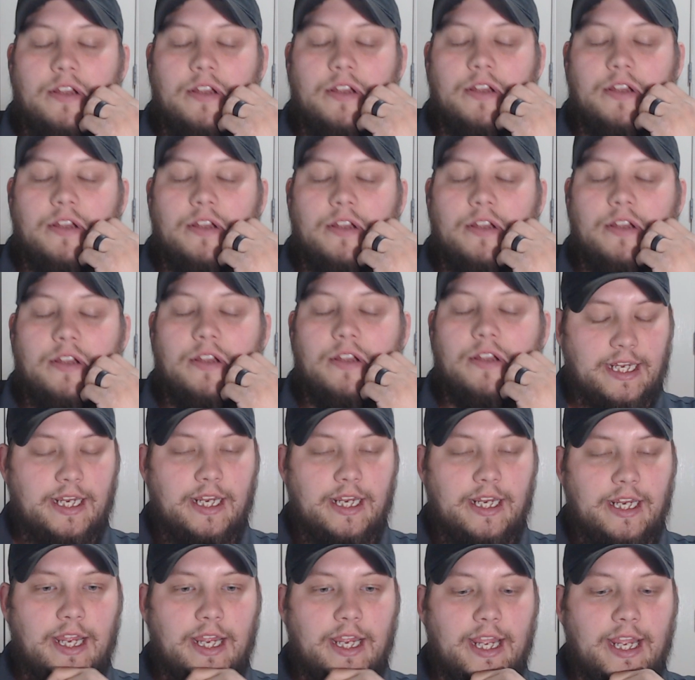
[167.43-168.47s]
But today
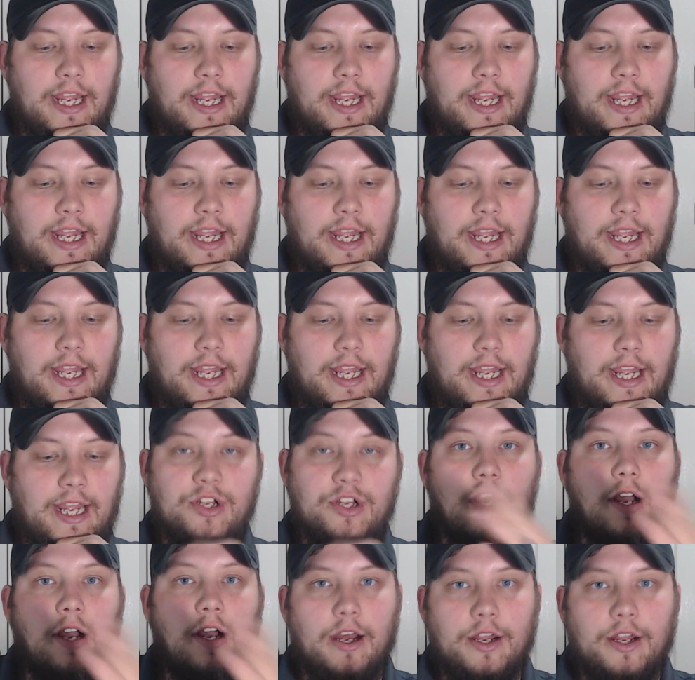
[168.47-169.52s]
I had a
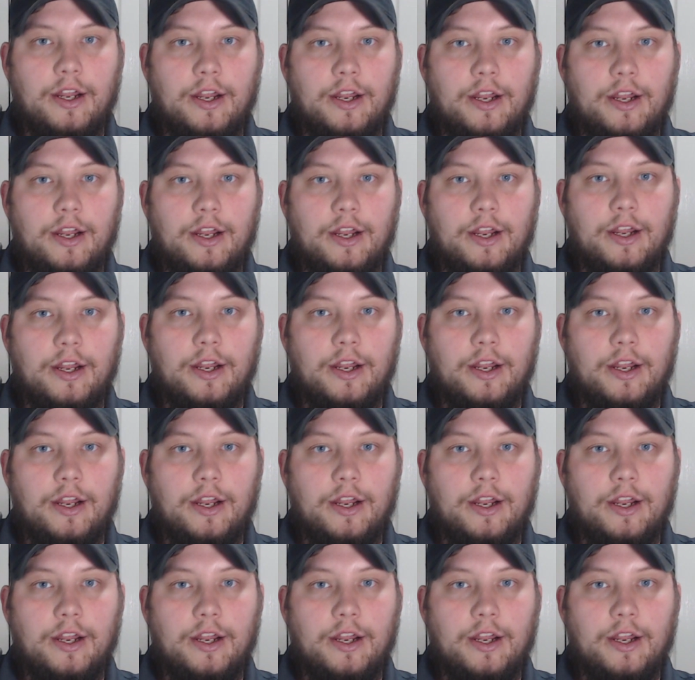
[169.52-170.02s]
Dodge,